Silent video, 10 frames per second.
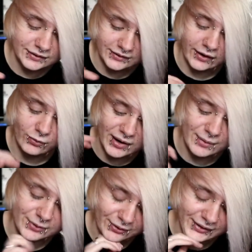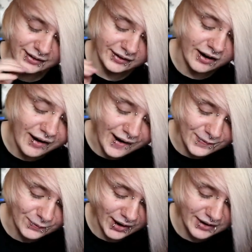is like when it was only like
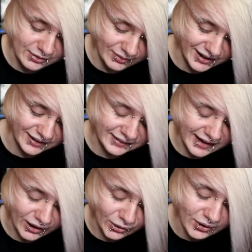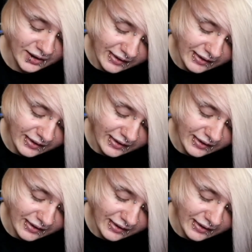halfway to where it is now.